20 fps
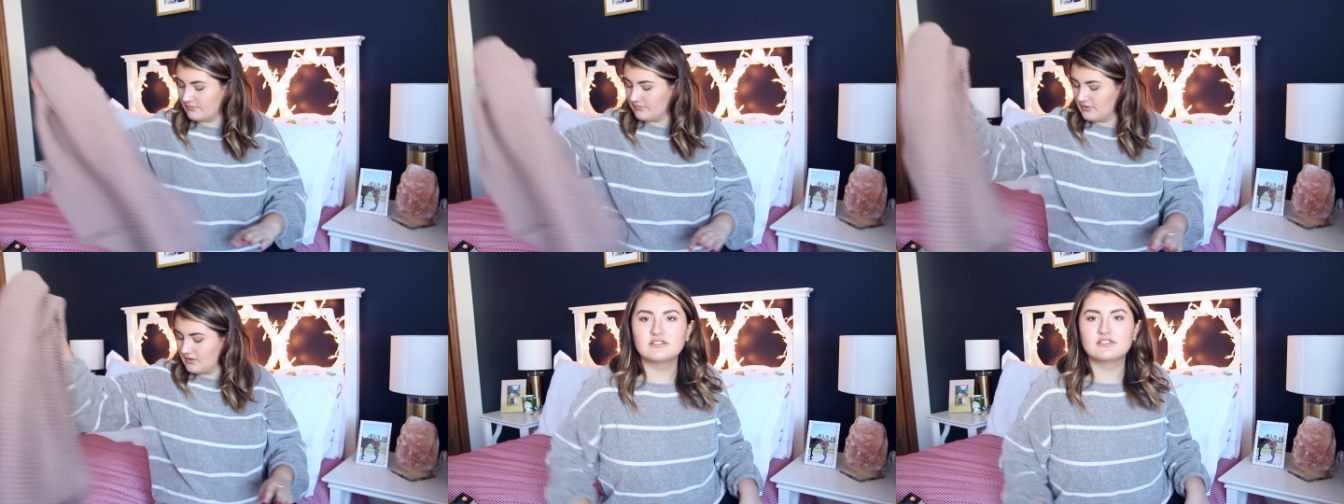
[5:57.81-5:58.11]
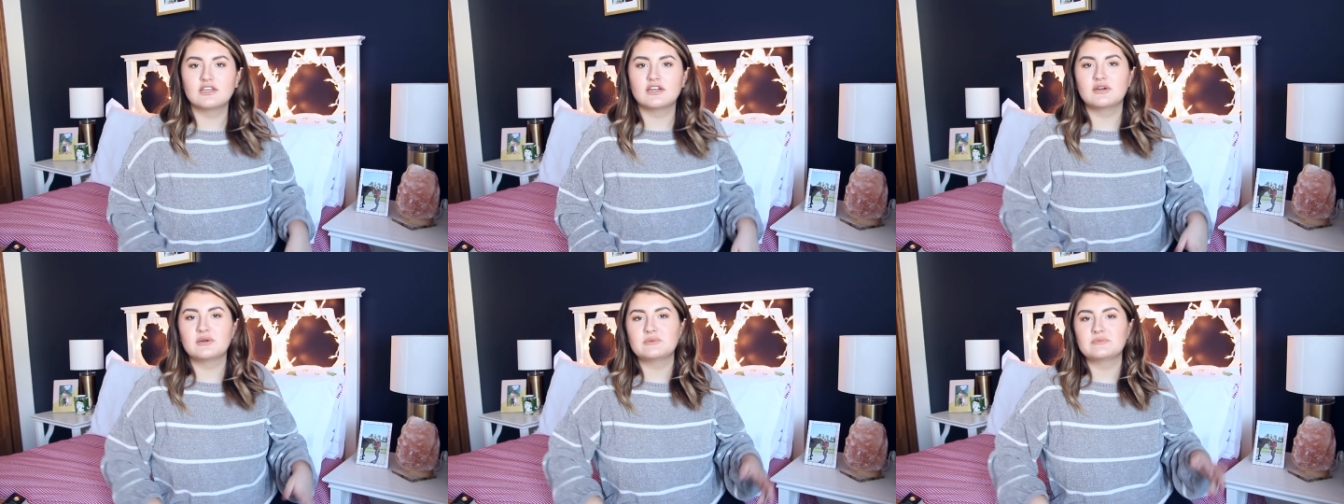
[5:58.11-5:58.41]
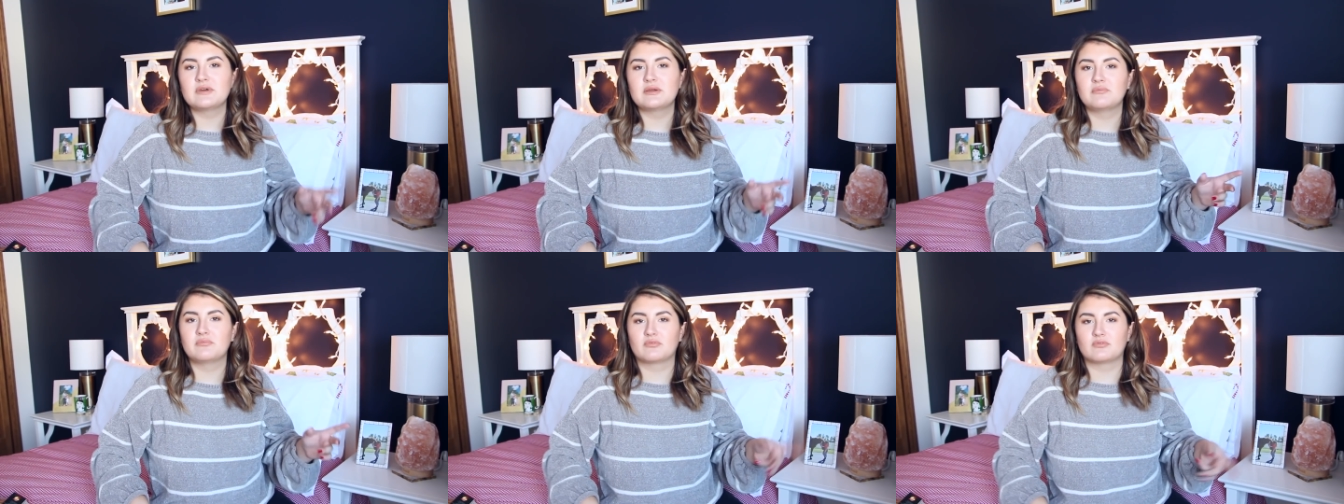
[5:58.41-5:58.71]
Also,
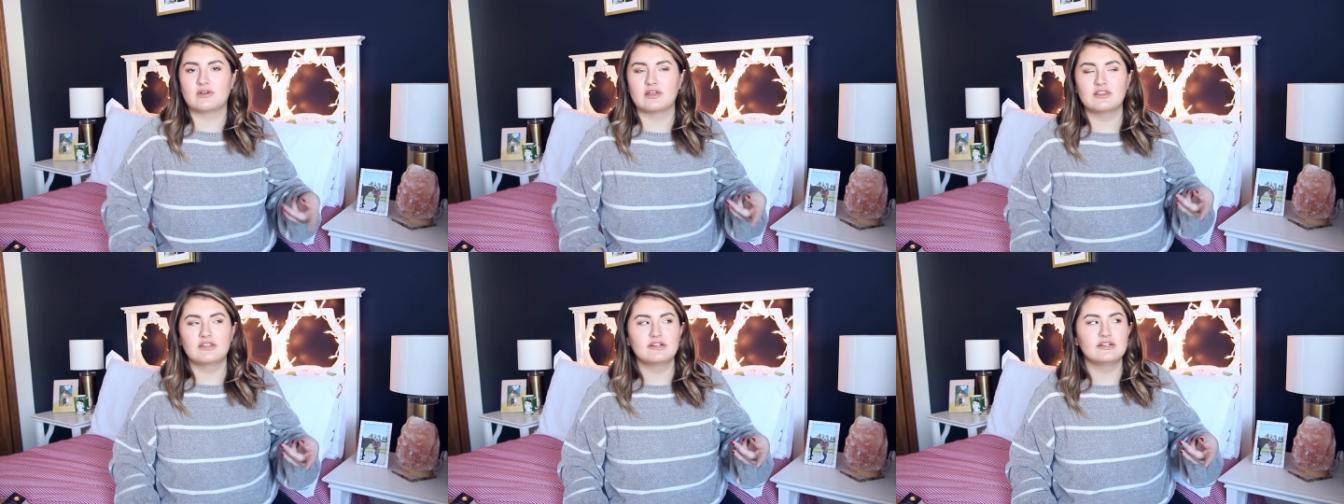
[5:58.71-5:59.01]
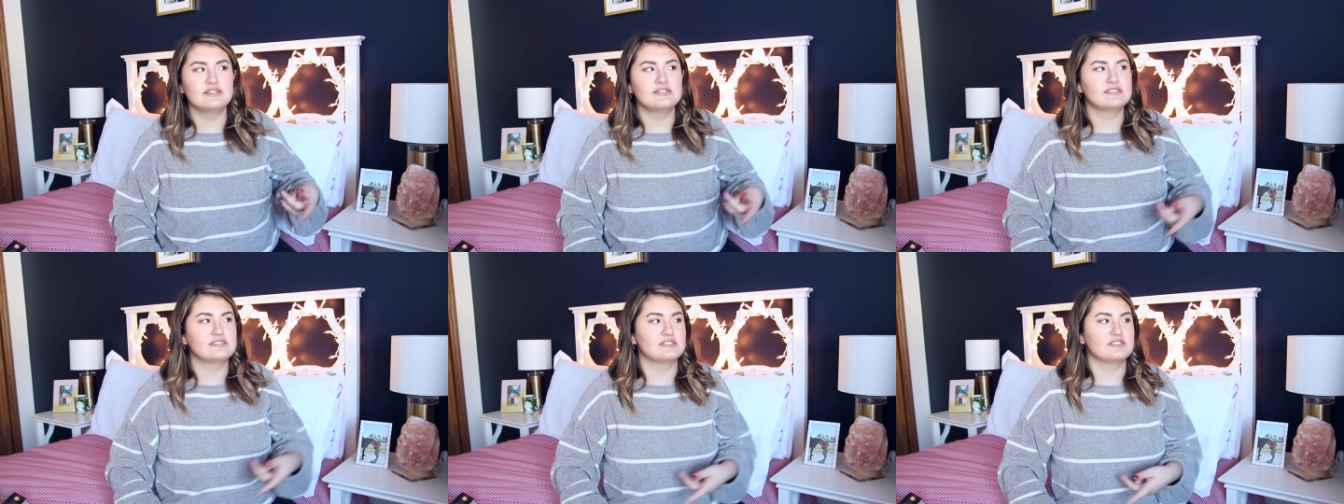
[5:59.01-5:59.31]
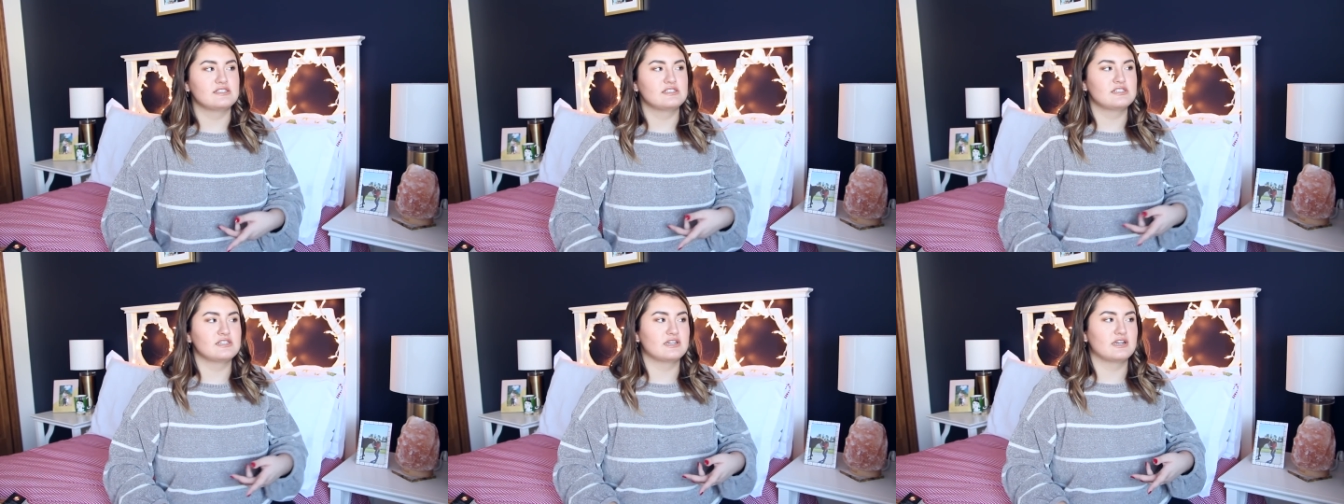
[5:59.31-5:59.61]
my brother and
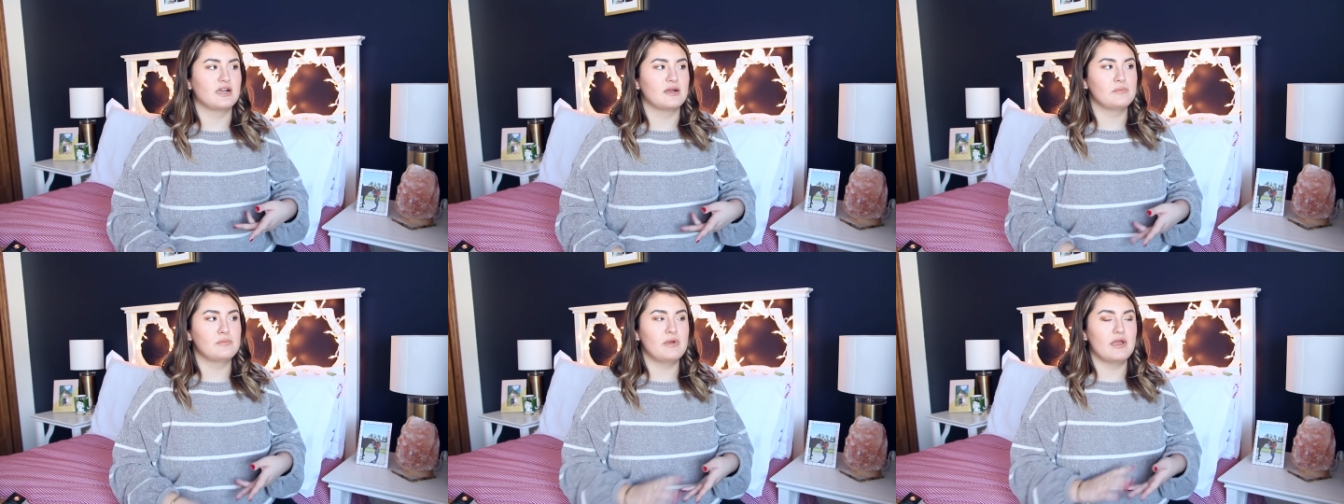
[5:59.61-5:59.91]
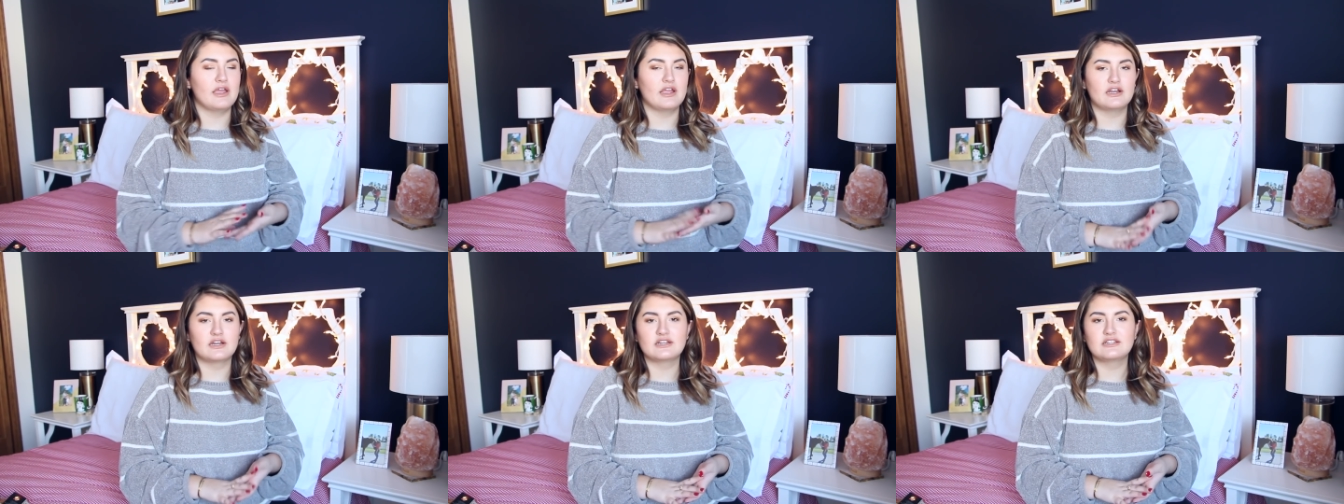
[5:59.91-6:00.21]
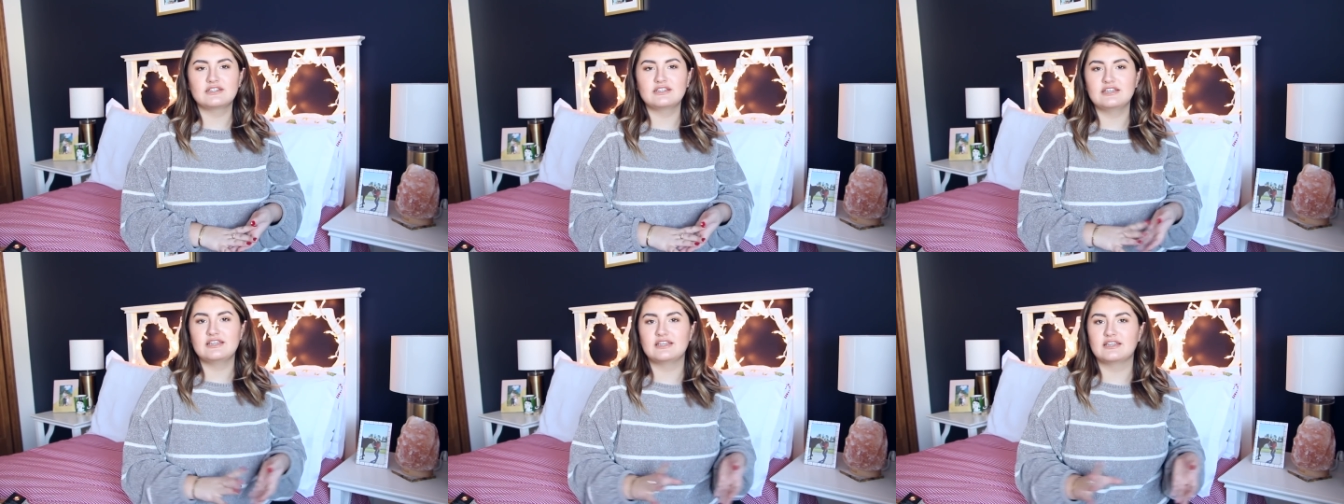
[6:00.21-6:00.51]
sister
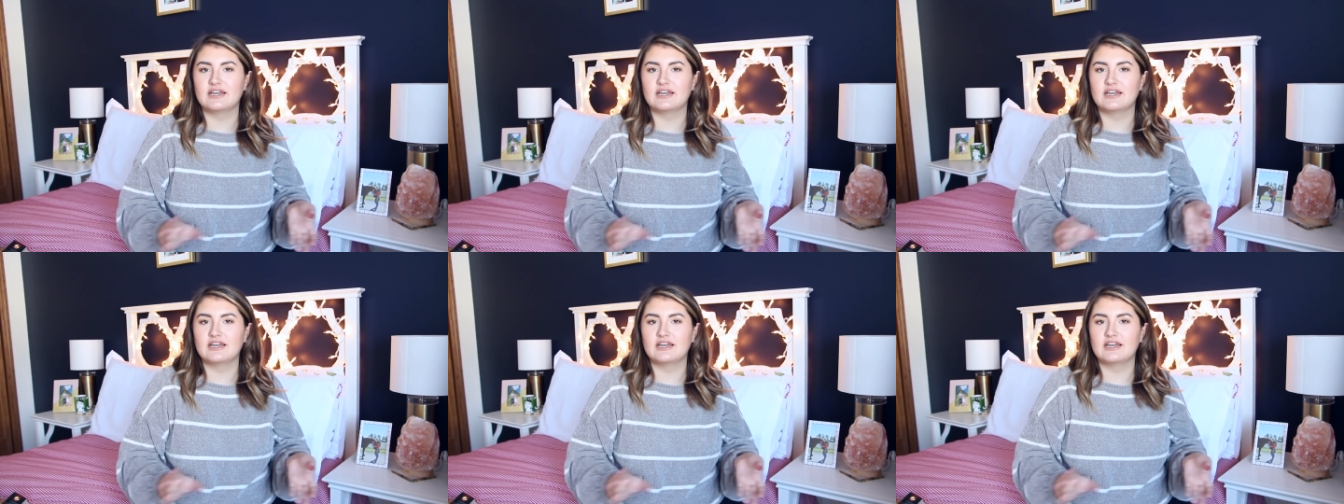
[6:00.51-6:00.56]
apparently